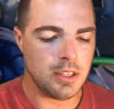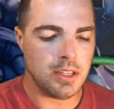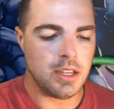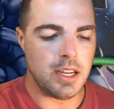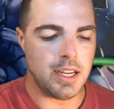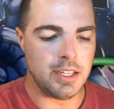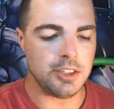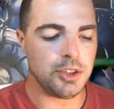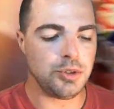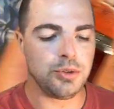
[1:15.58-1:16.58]
and
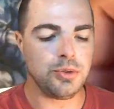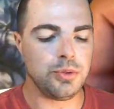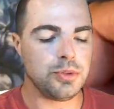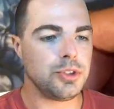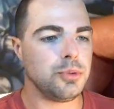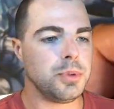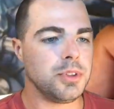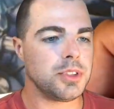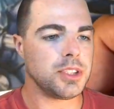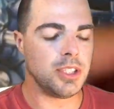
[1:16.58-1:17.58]
2
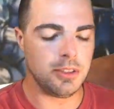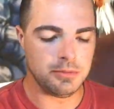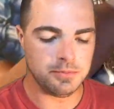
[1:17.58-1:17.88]
supers. So